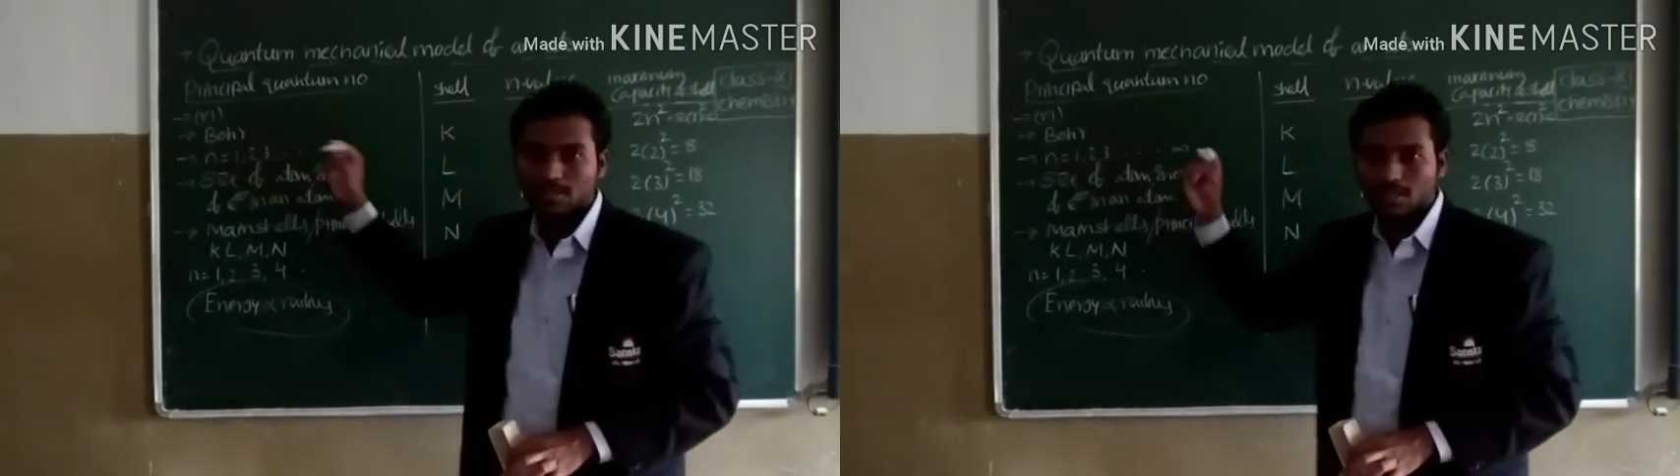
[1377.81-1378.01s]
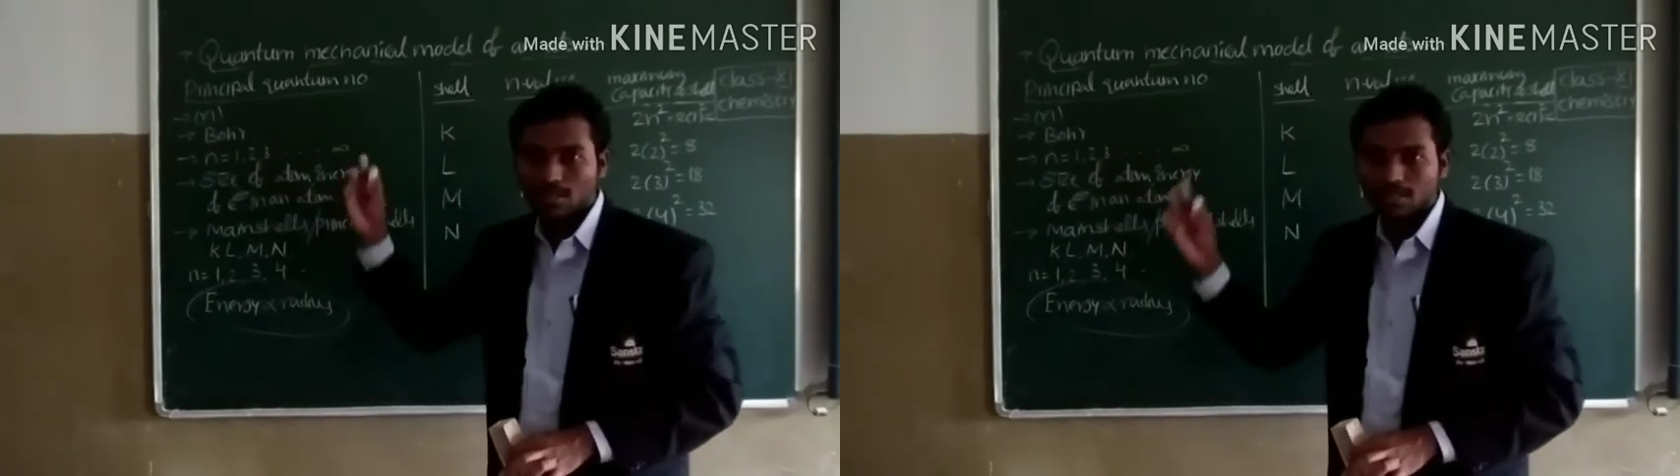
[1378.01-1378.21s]

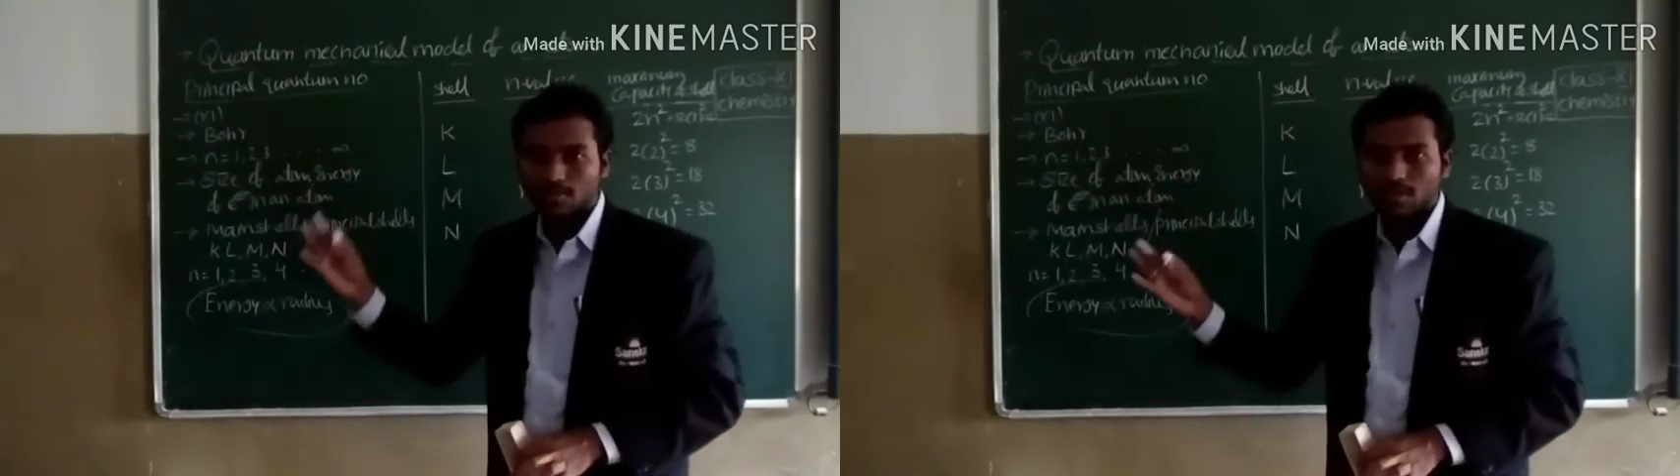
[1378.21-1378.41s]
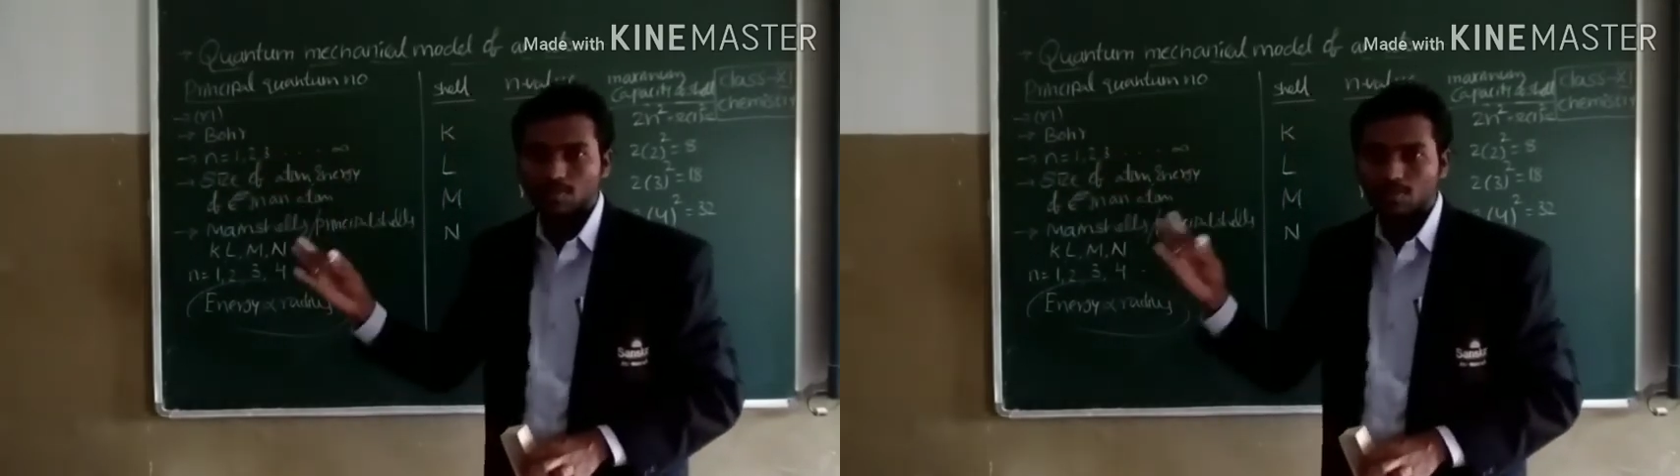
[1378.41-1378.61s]
starts
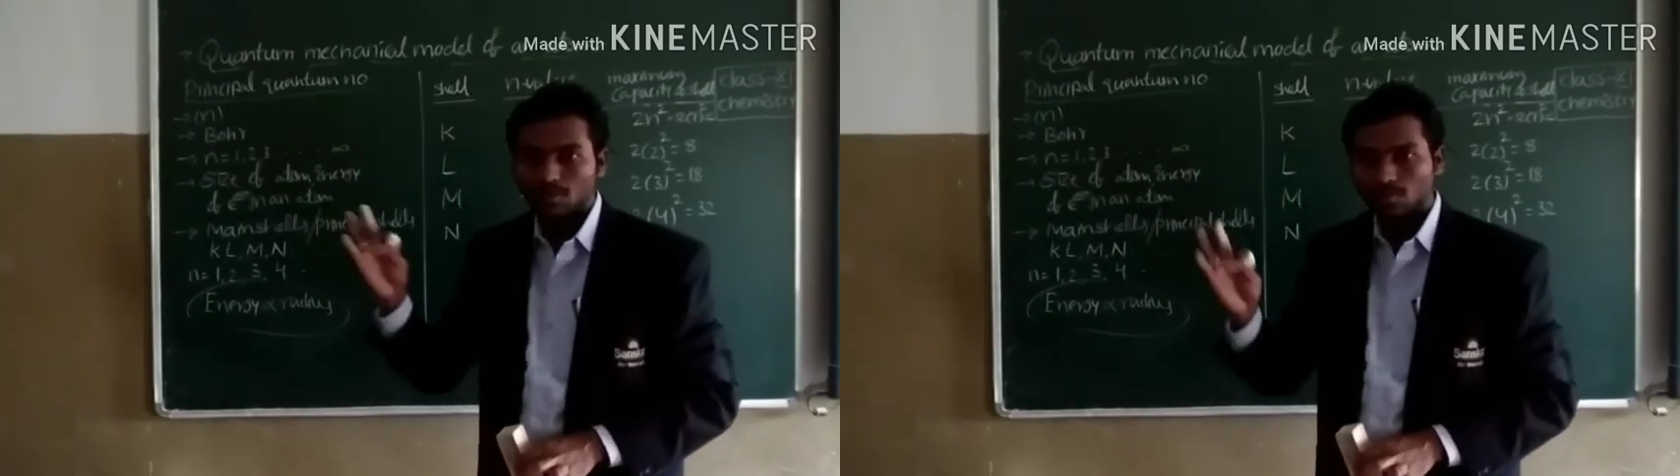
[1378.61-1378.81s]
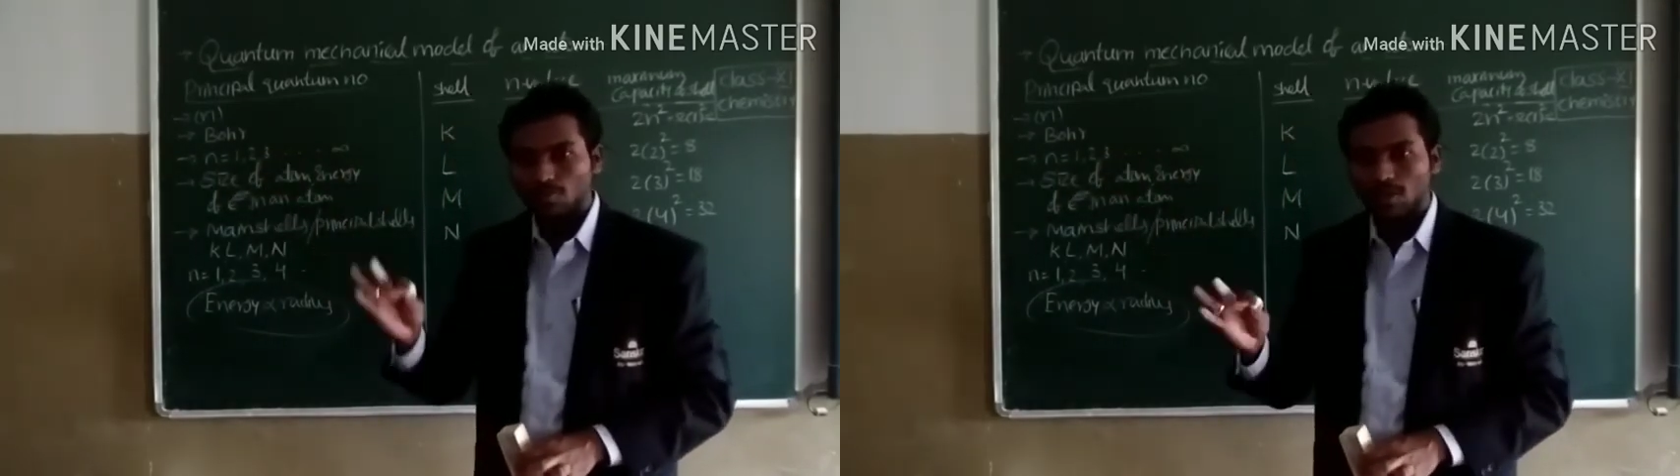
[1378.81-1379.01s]

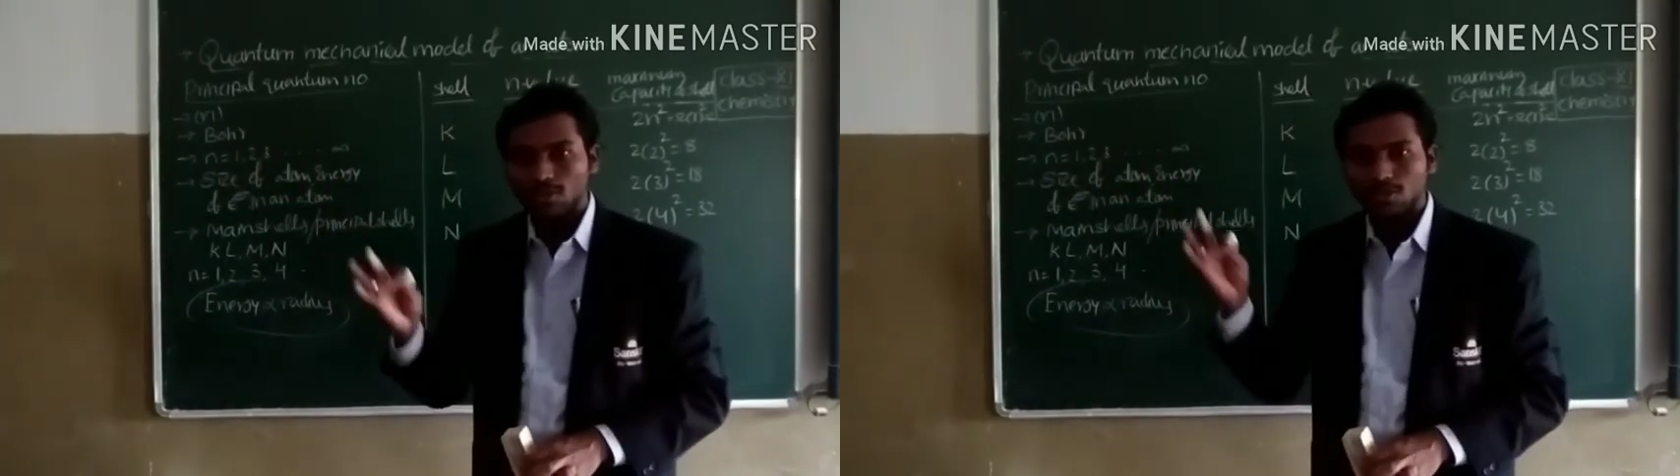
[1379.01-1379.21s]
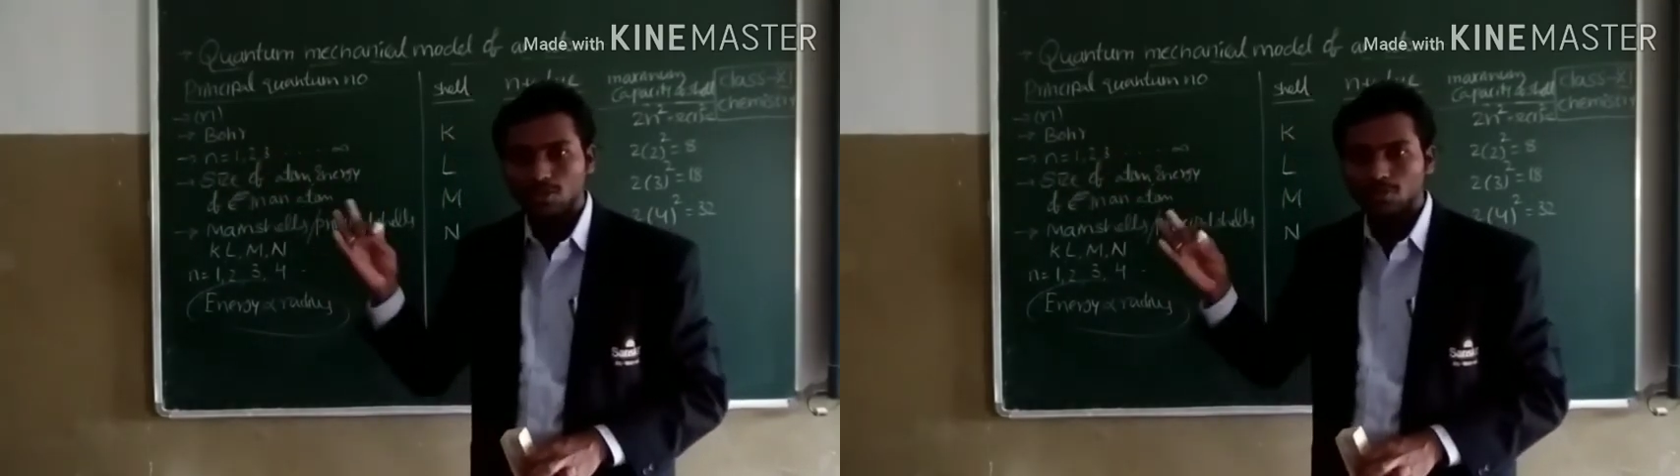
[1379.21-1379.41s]
from
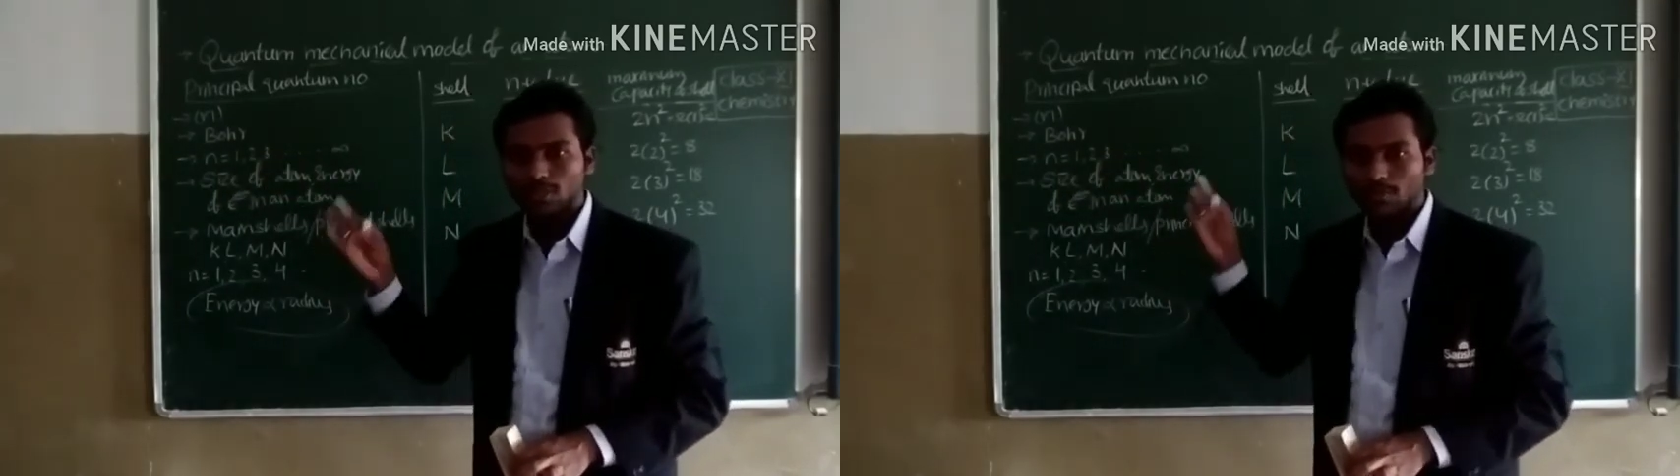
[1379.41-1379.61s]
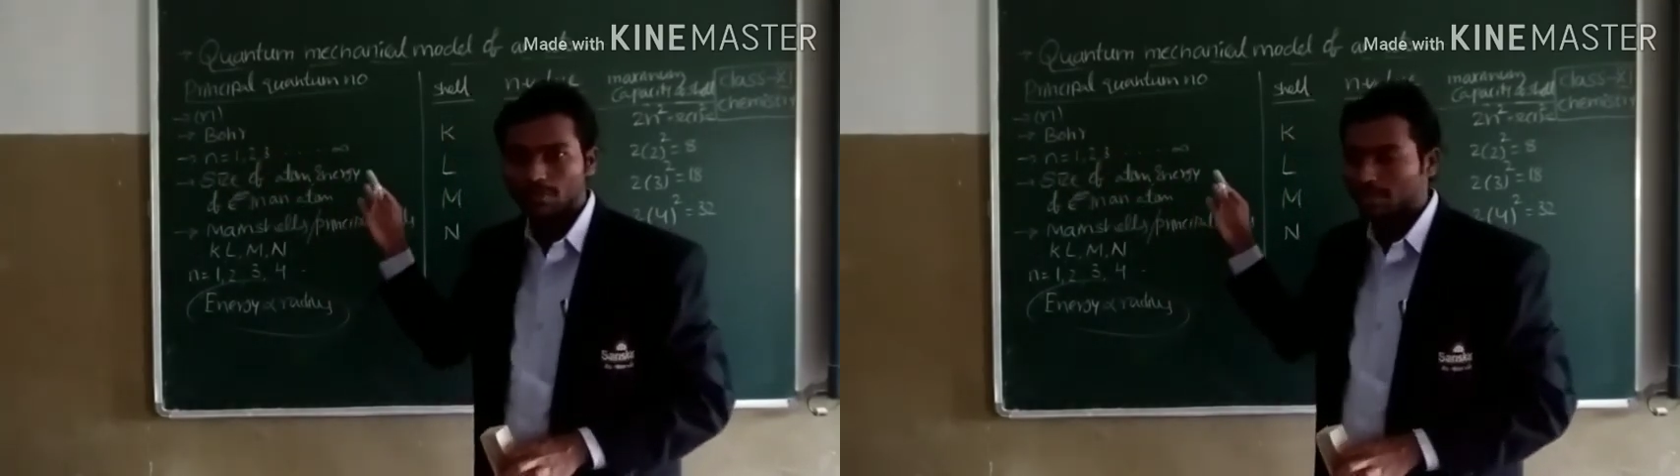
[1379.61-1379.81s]
1 to
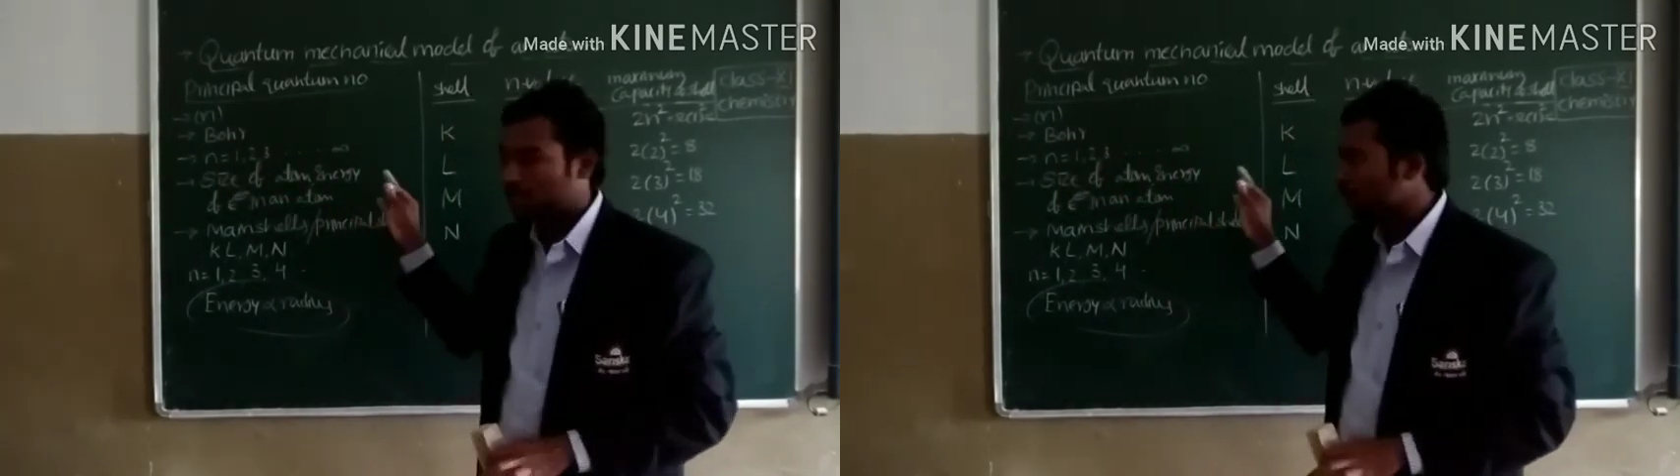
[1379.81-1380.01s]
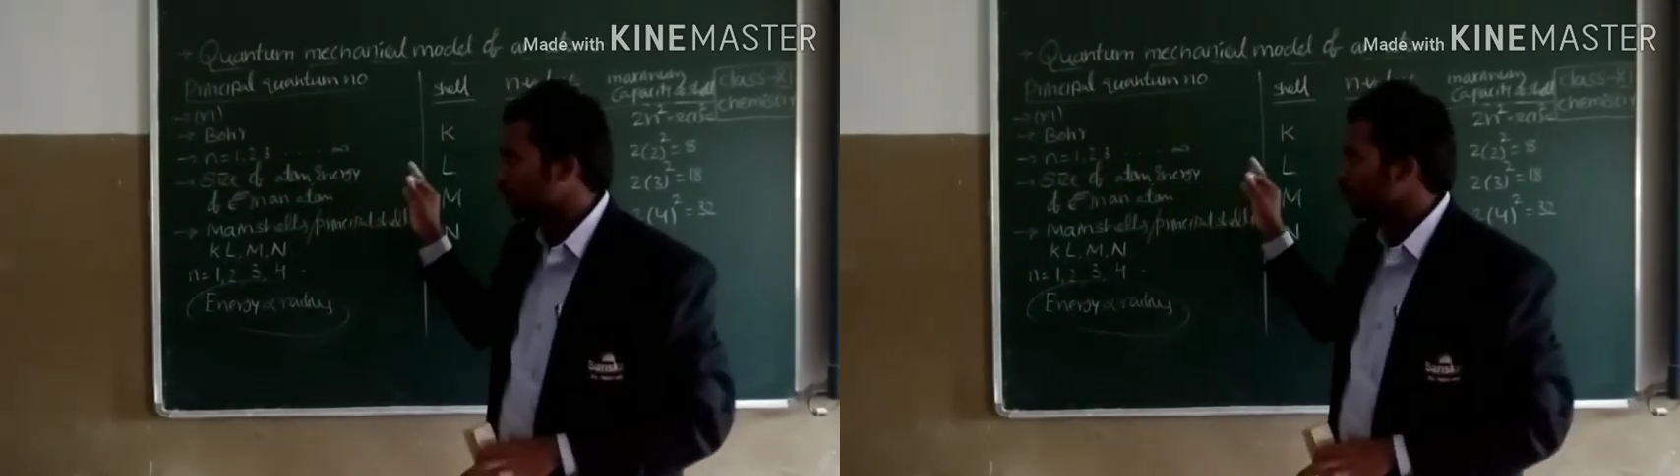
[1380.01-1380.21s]

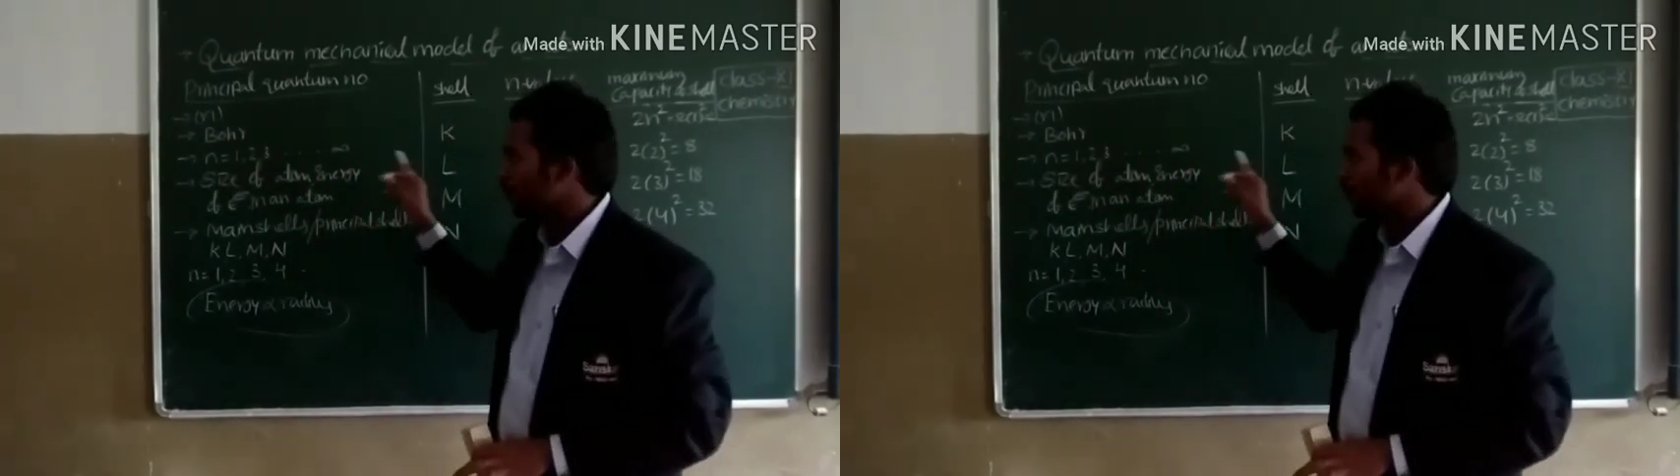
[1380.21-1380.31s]
infinity.